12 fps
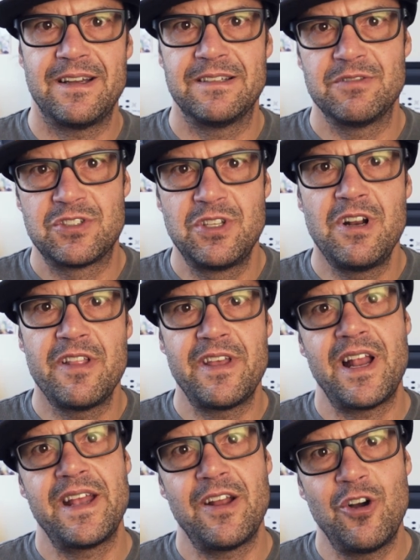Sooner than
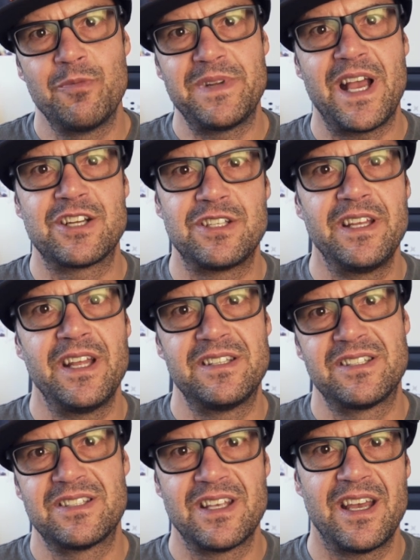I'd hoped, actually.
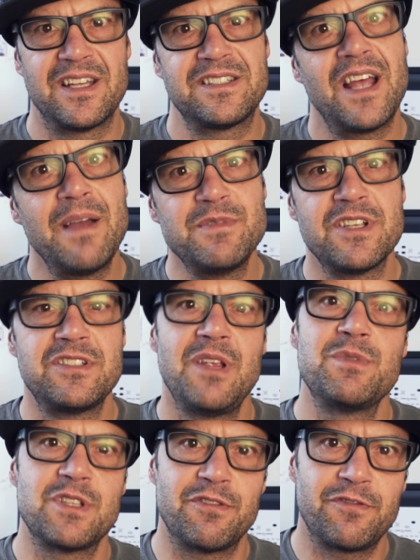Time just
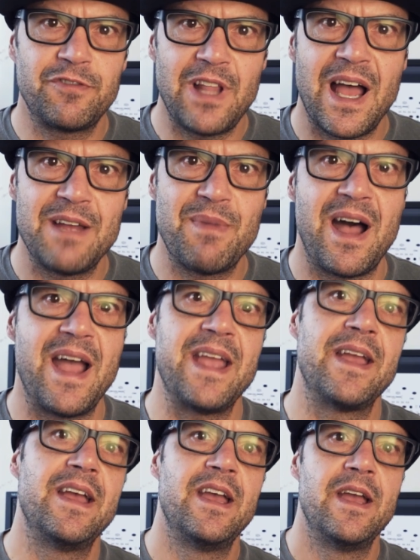seems to fly by.
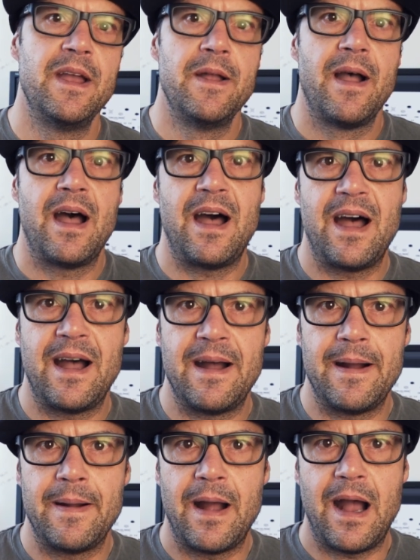
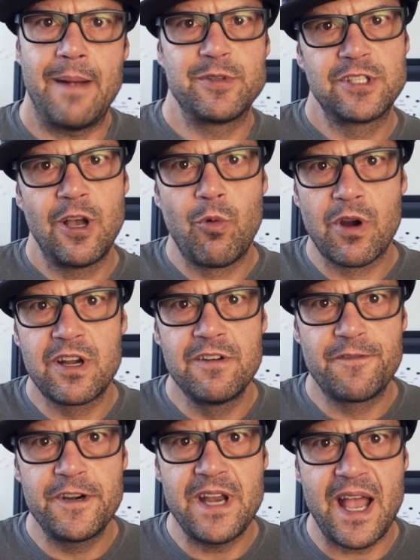I'm still working
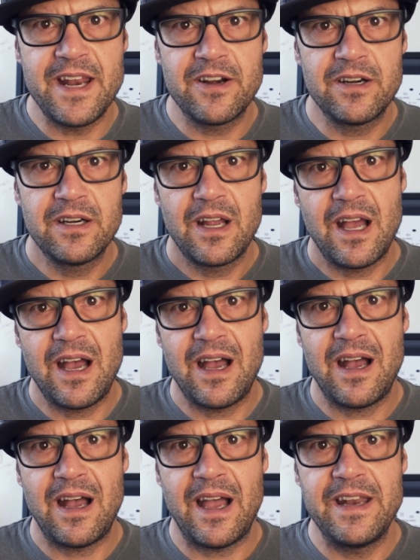for Niner.
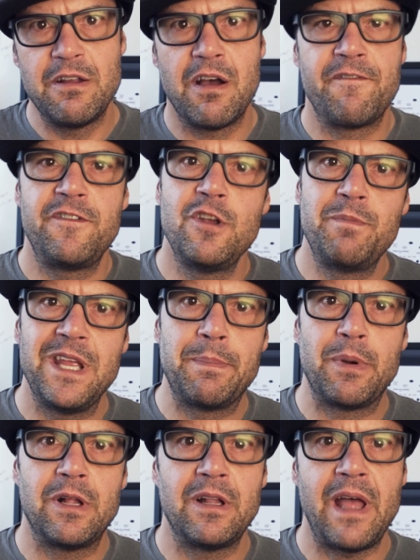I know a few
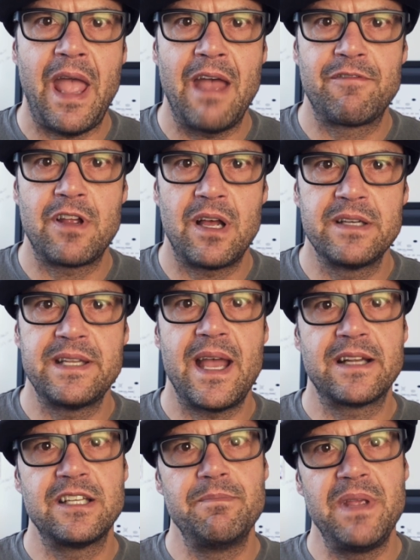people have
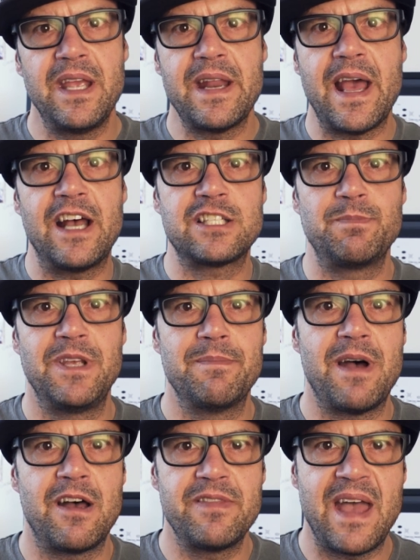contacted me and asked me
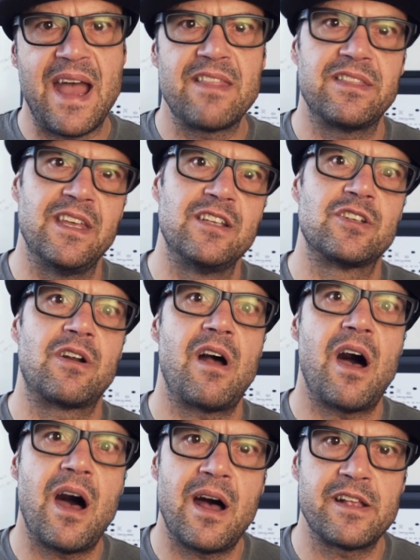about that. Things are
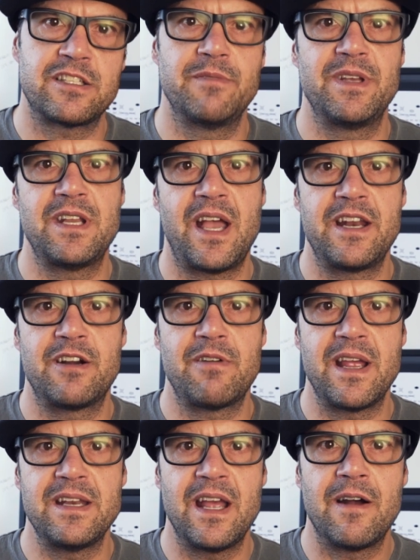awesome at Niner
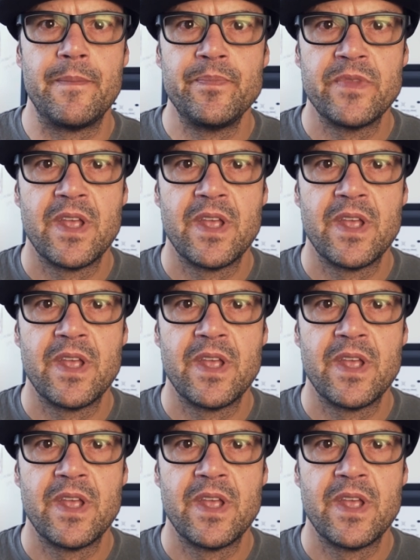right now.